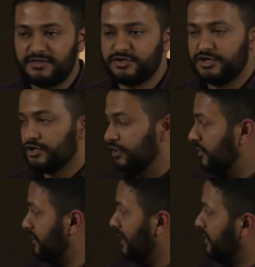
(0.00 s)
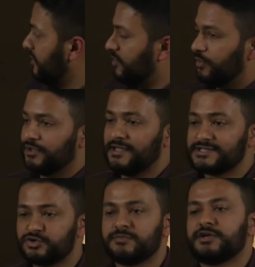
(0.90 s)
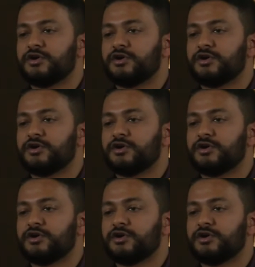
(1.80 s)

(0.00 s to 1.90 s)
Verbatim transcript: and her and editor are working extremely